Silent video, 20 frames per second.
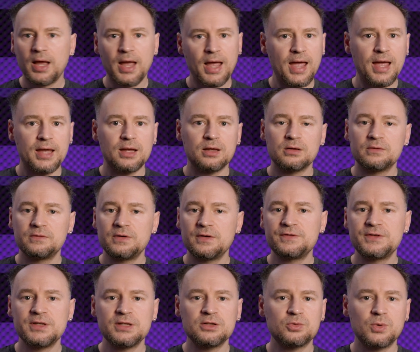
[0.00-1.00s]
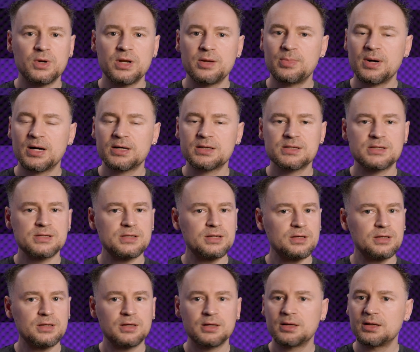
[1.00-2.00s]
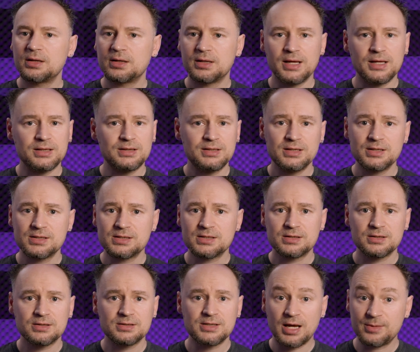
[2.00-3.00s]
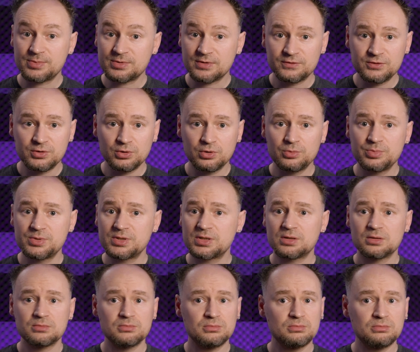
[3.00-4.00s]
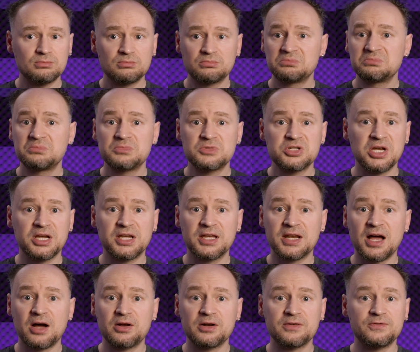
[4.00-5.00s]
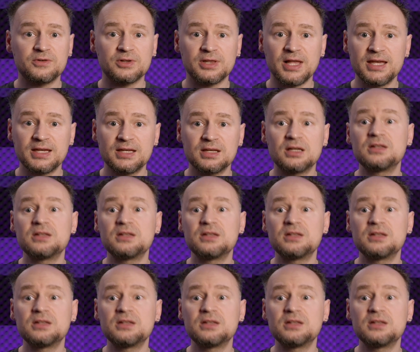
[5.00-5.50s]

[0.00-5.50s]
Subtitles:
hey, 15-20 bucks, get these types of tubes, check it out. If you like